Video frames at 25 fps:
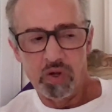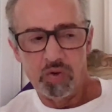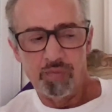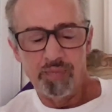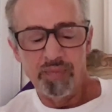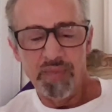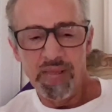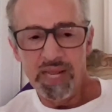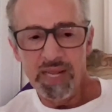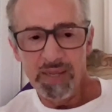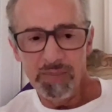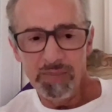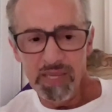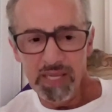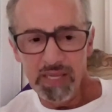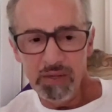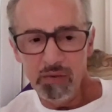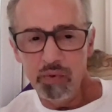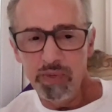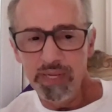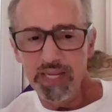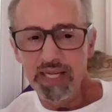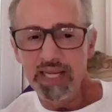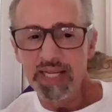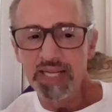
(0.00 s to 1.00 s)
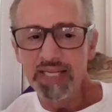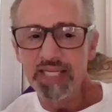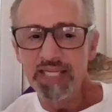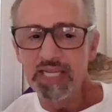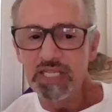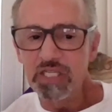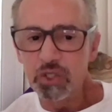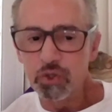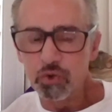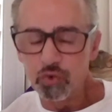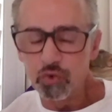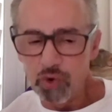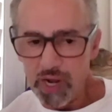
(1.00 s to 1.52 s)
Maybe we can
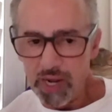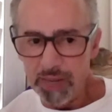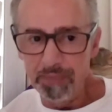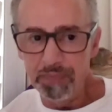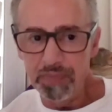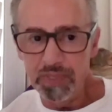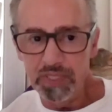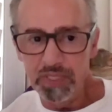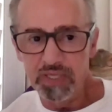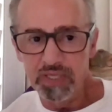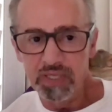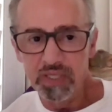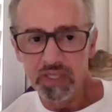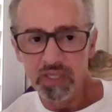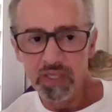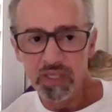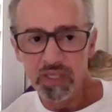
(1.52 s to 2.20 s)
disrupt,